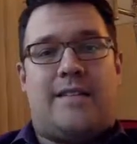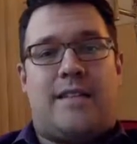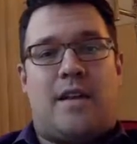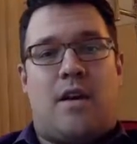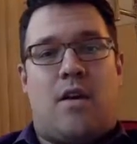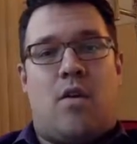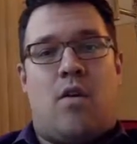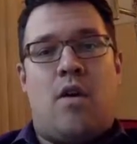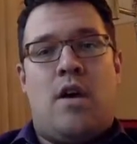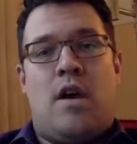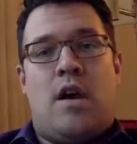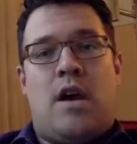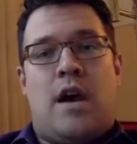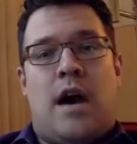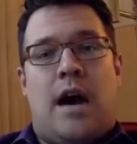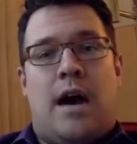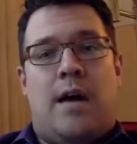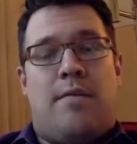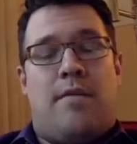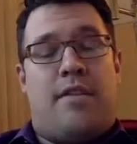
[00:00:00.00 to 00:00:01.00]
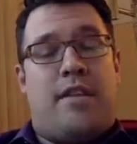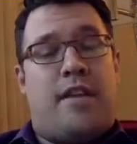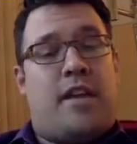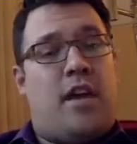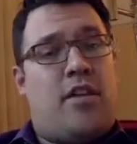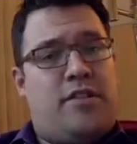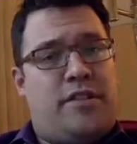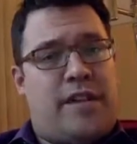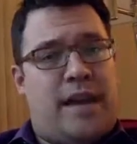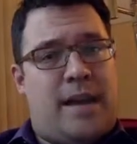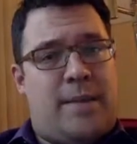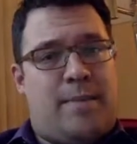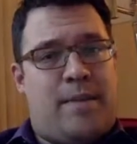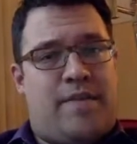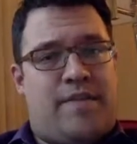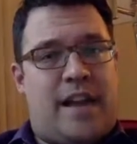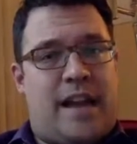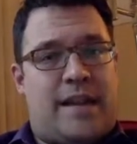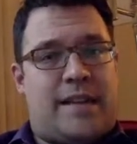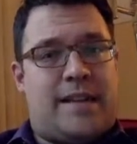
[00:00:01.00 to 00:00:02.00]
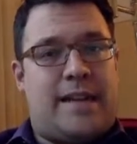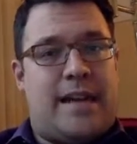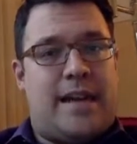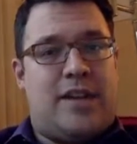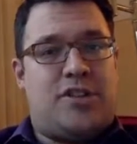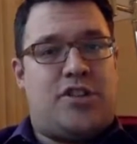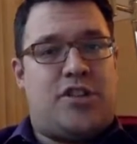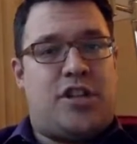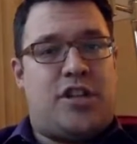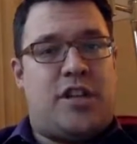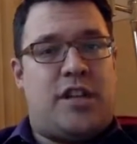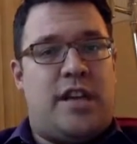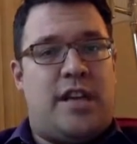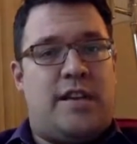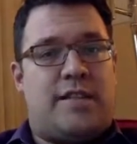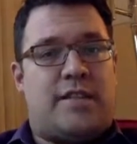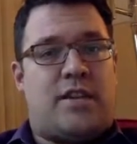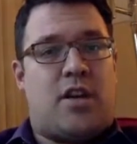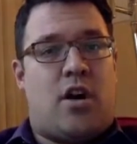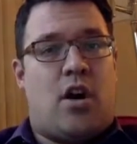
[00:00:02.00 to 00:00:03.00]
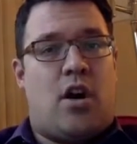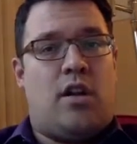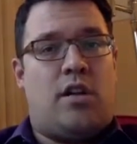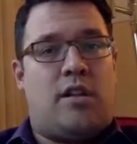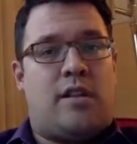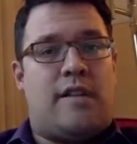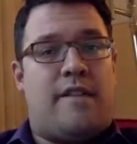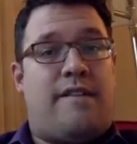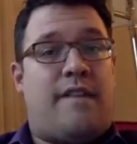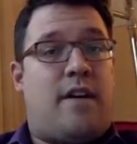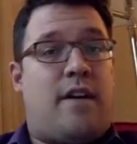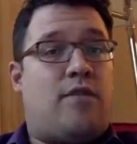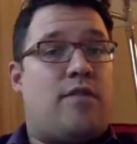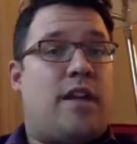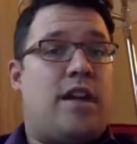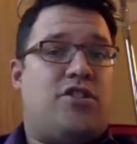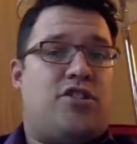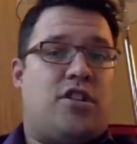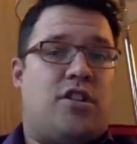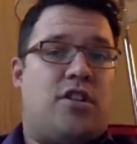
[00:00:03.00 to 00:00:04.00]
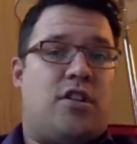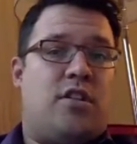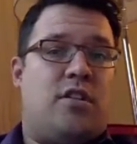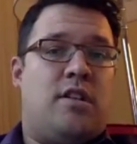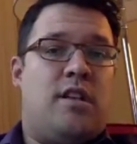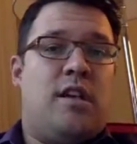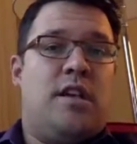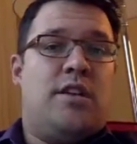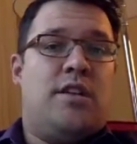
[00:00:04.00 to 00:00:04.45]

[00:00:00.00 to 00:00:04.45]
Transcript: So the other type of technology is called foundational.